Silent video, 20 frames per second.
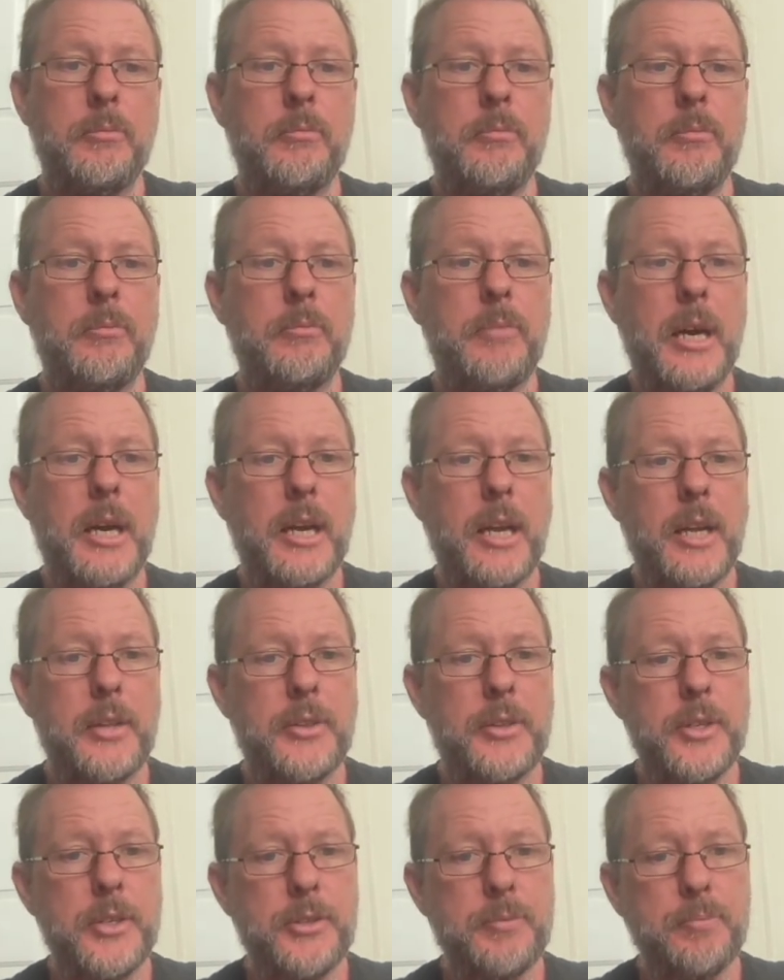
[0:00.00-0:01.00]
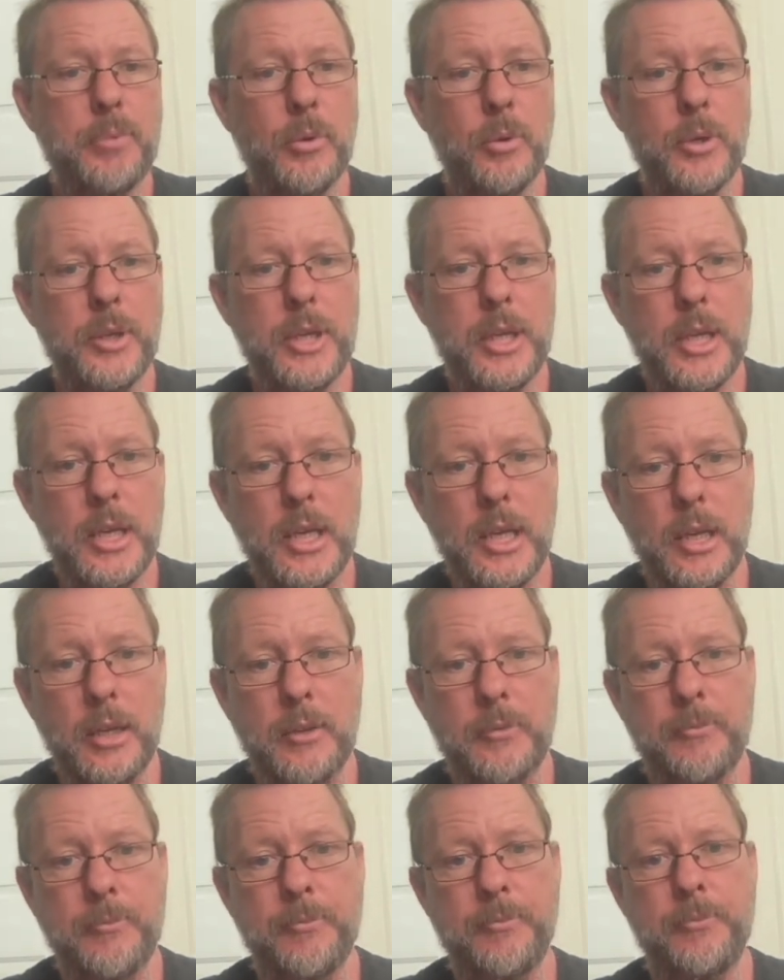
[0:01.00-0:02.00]
But at this point here,
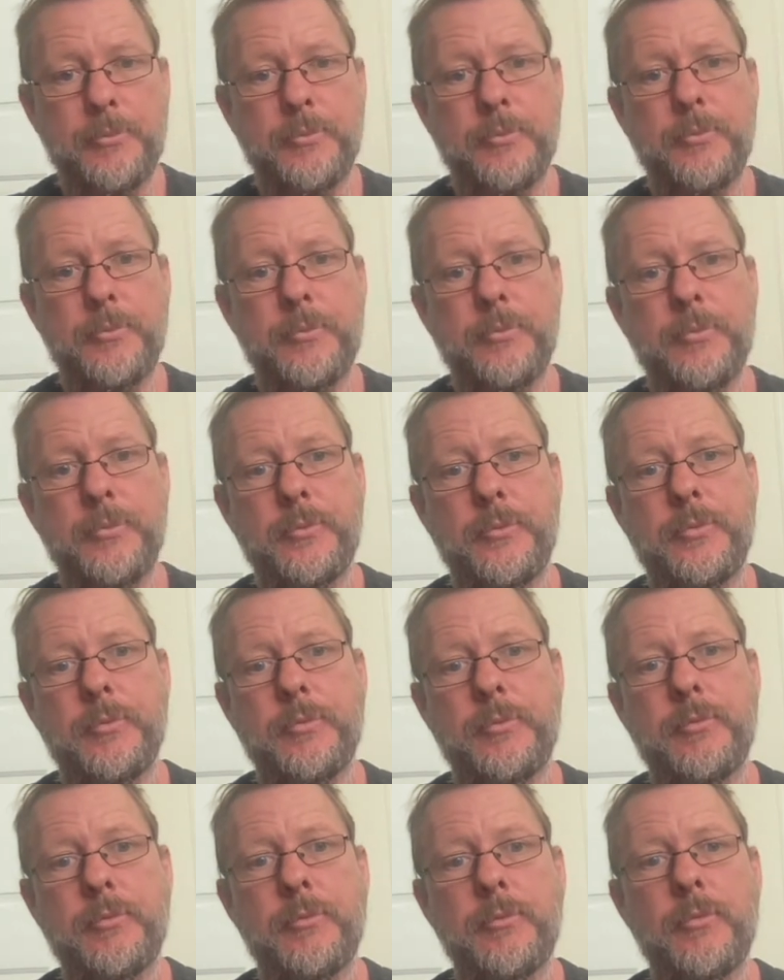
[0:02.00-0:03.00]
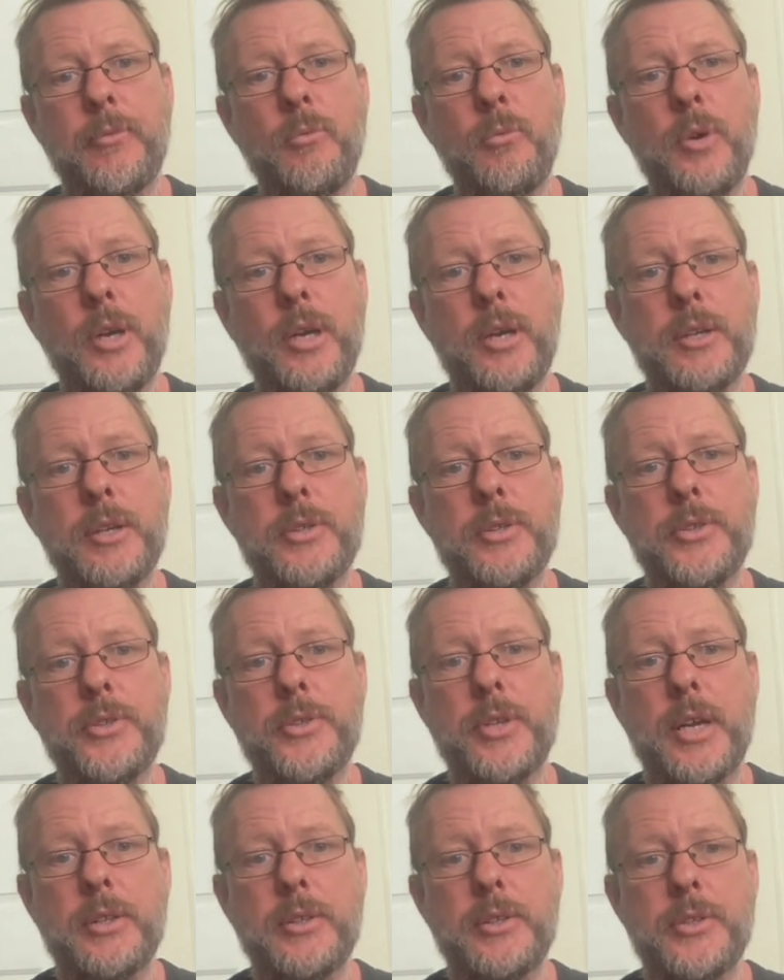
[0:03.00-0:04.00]
we're going to
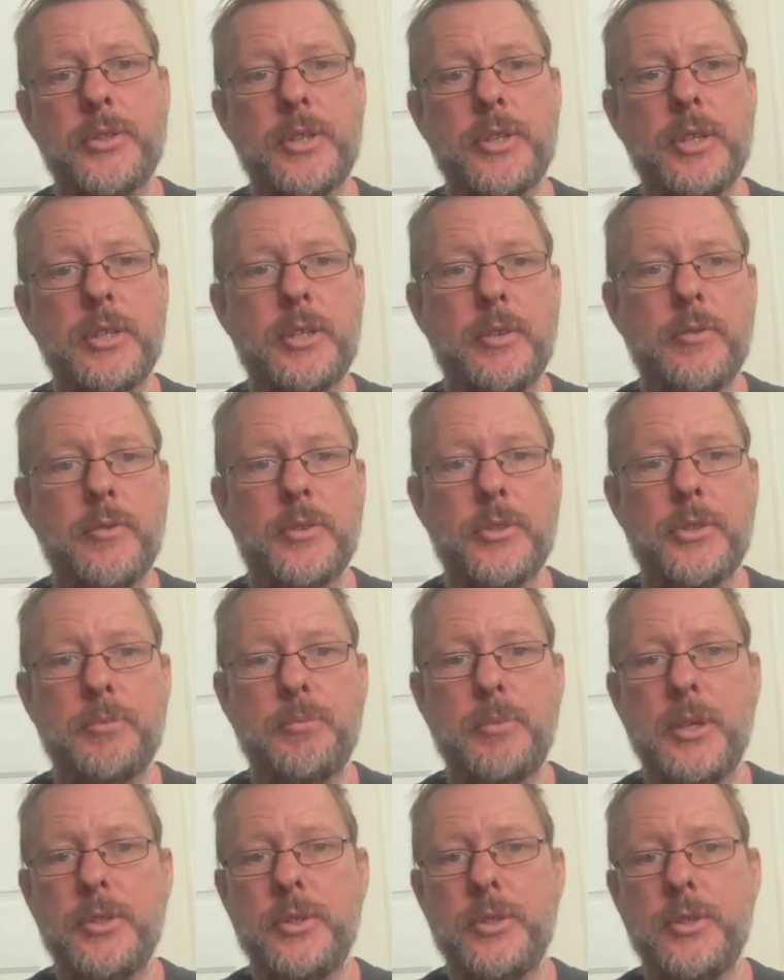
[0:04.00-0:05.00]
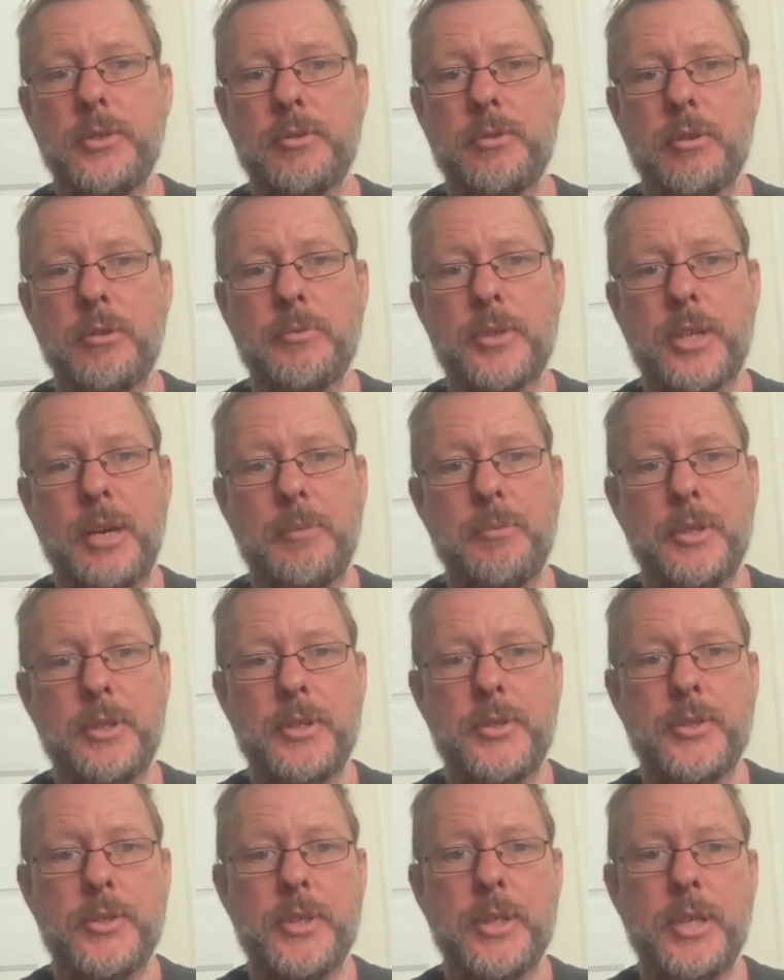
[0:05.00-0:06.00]
start to see different species groups come
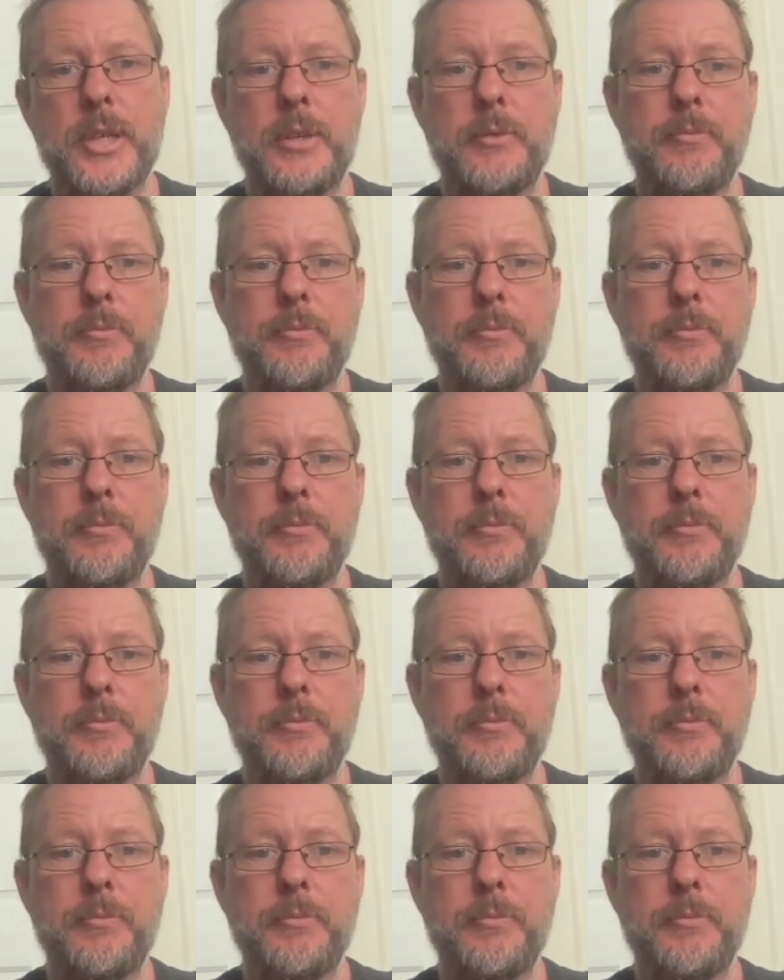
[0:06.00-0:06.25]
into seed.